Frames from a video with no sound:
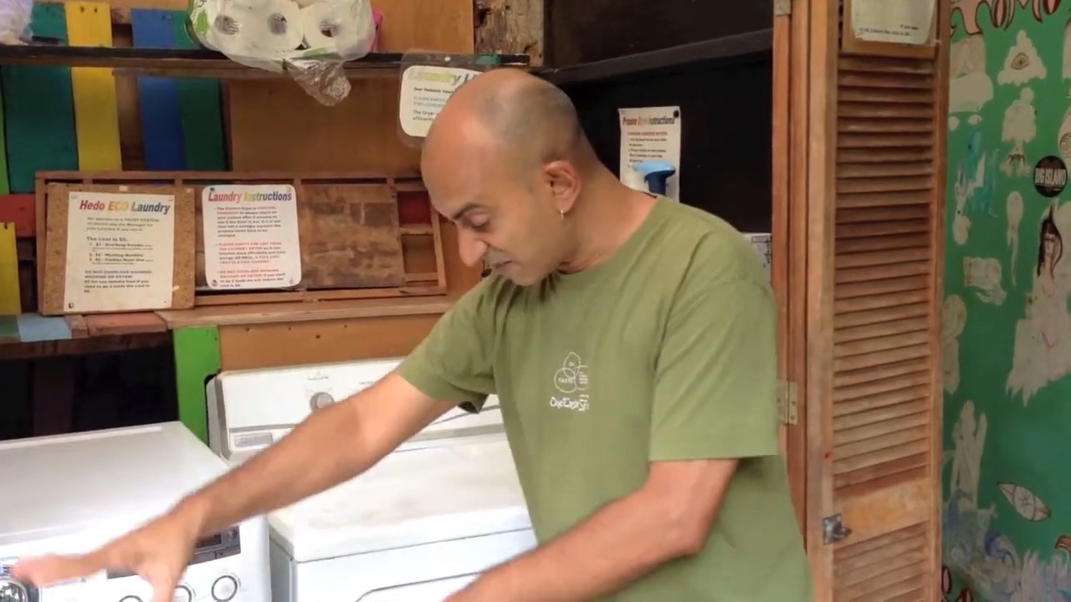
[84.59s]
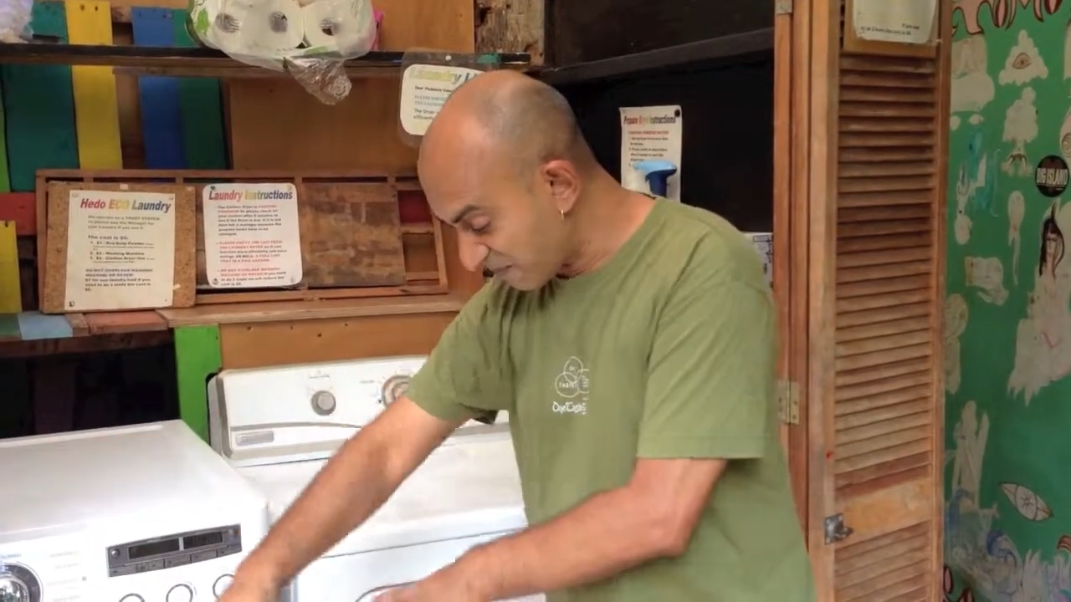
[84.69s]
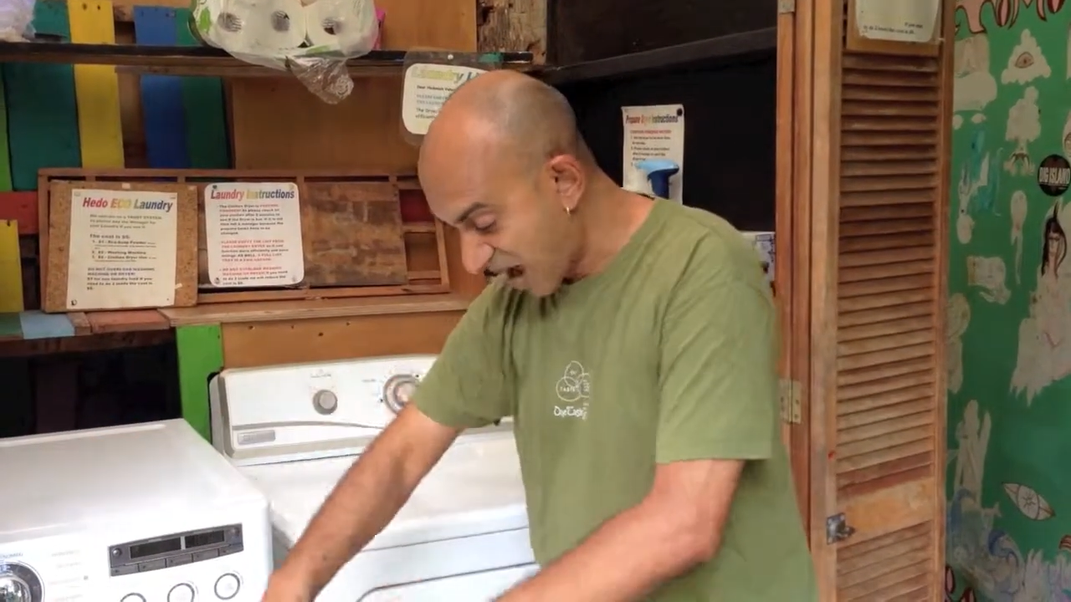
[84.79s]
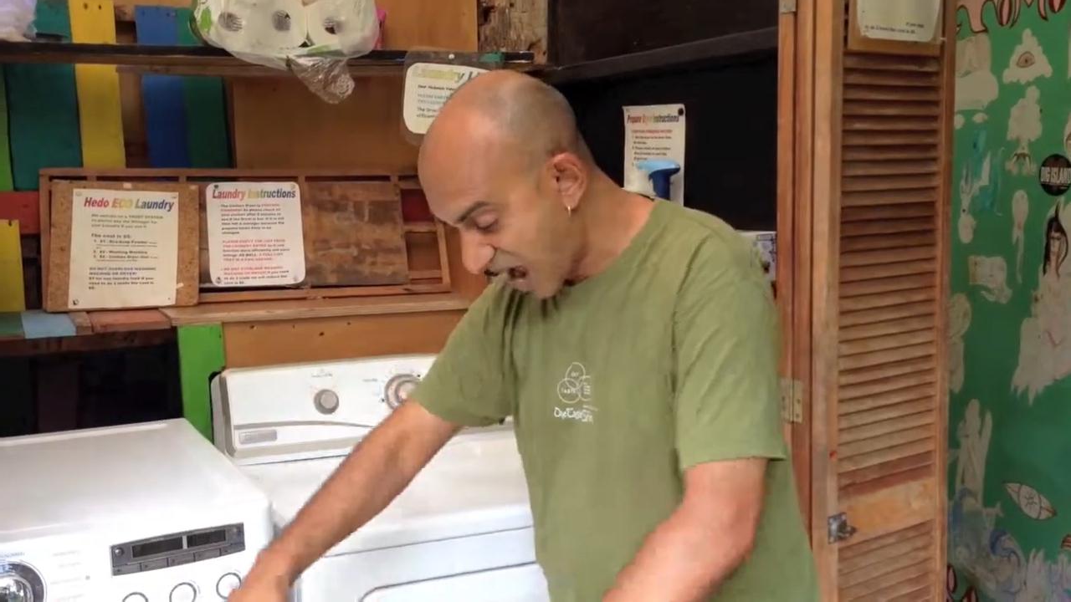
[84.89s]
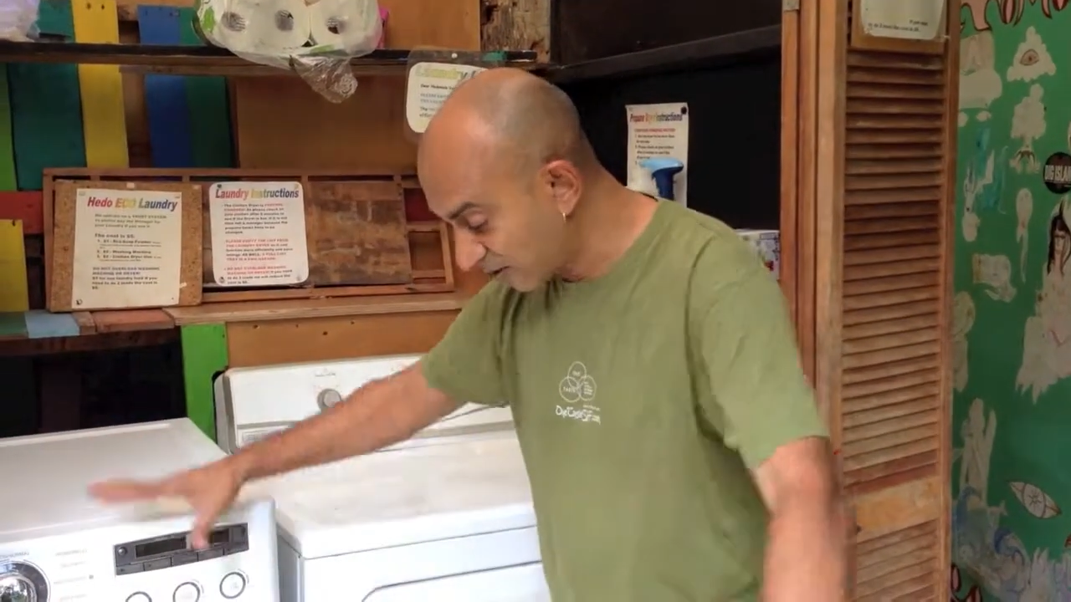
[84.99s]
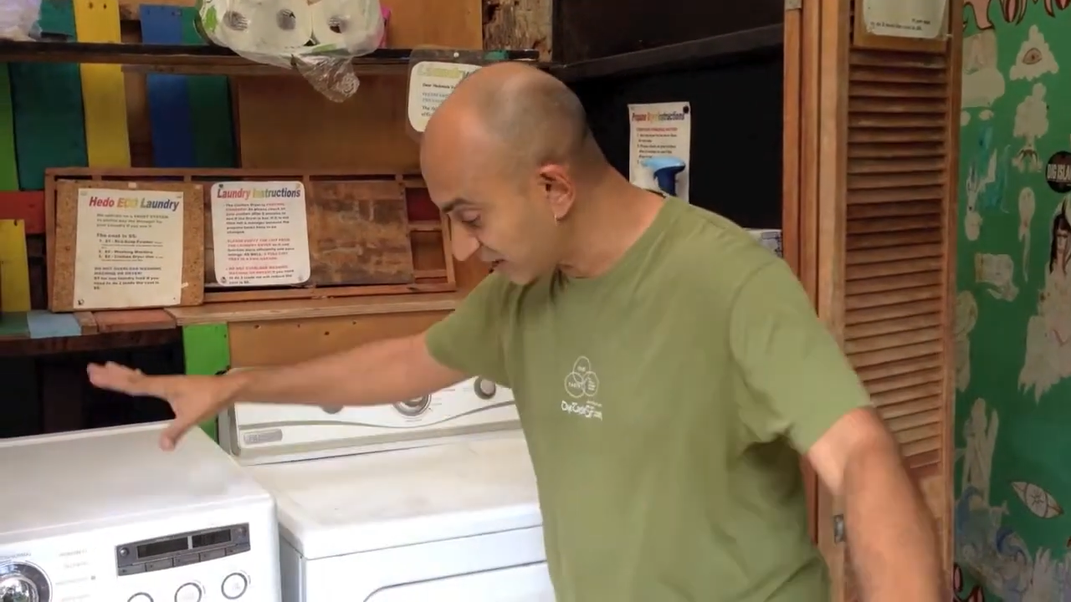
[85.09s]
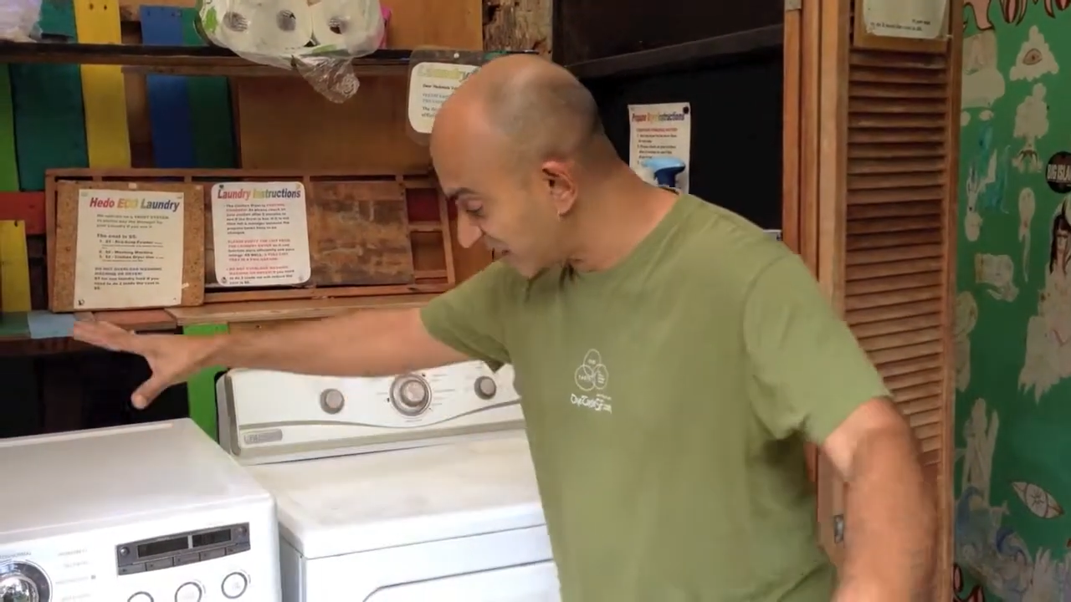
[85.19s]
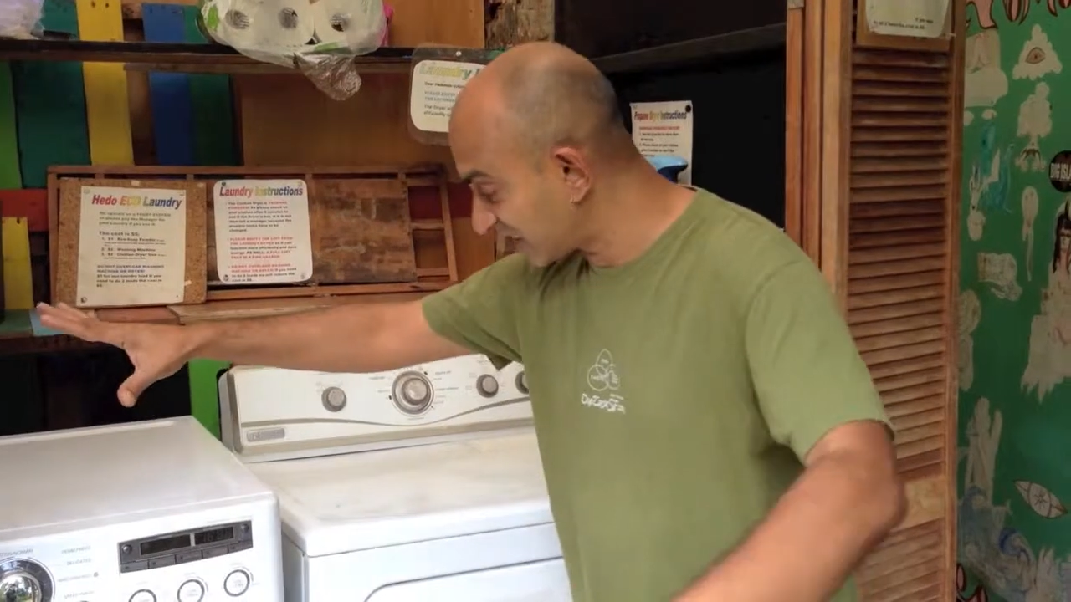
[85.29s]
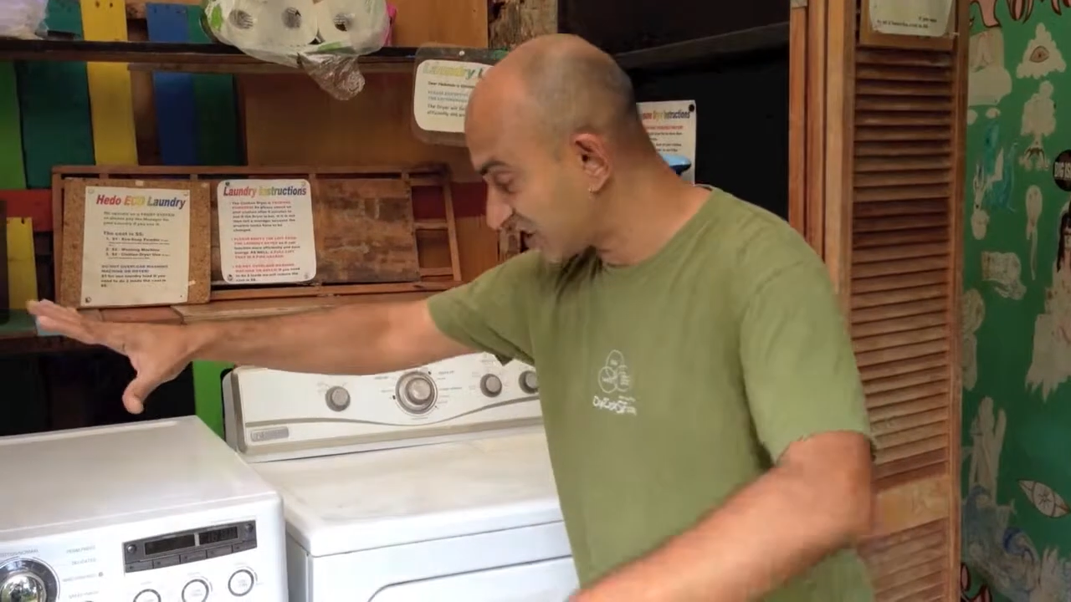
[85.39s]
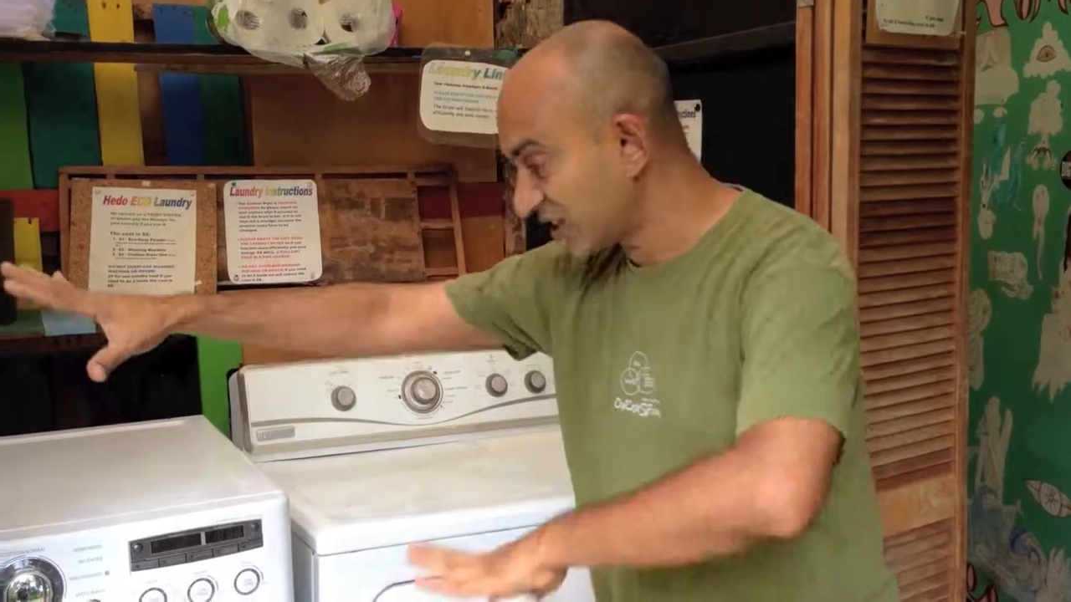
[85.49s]
and powder
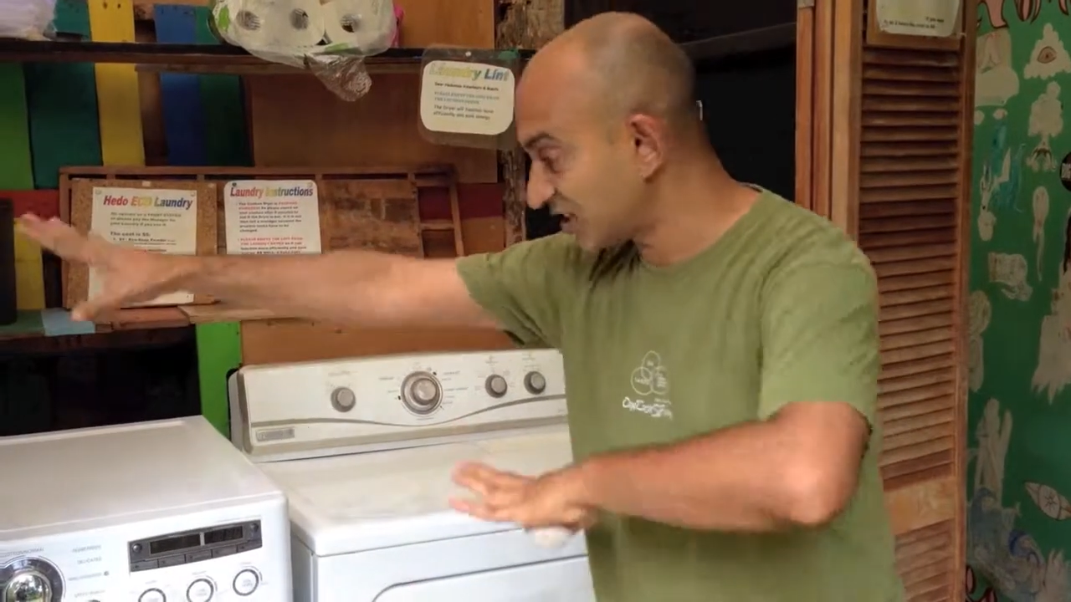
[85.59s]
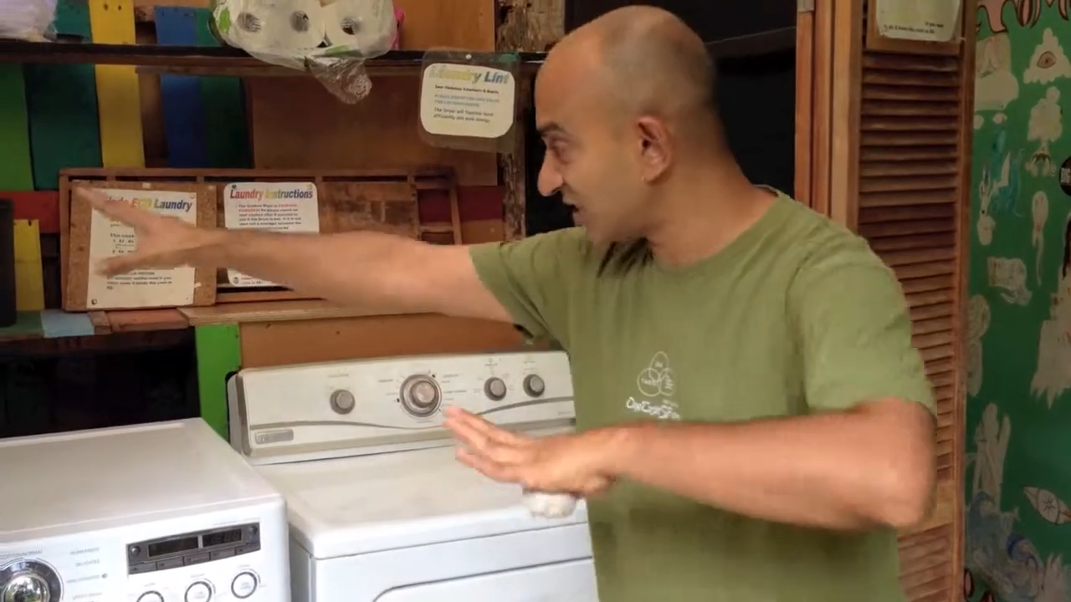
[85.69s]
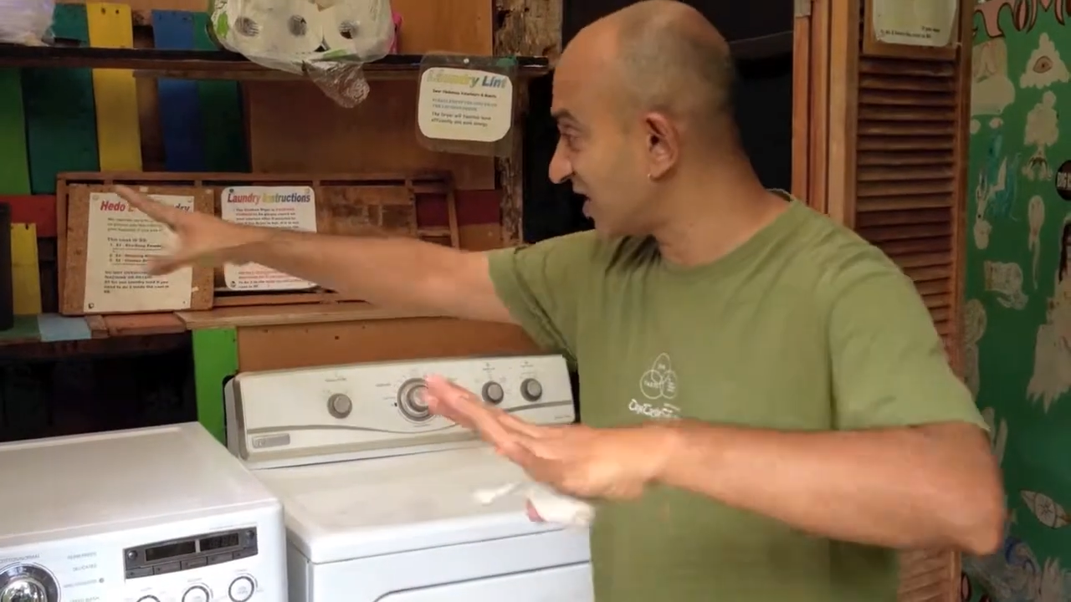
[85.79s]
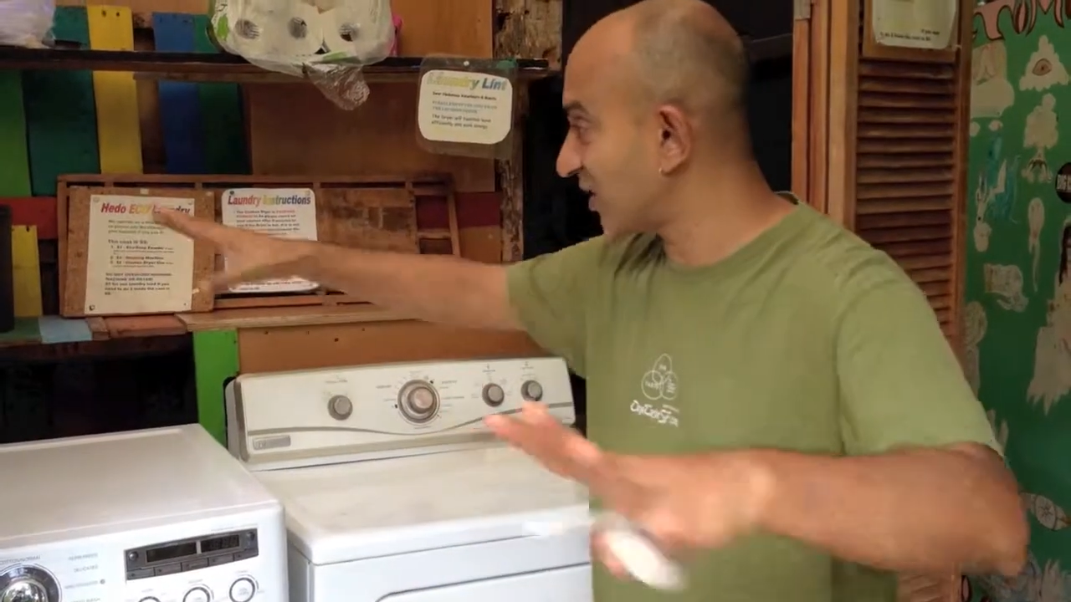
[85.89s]
detergent.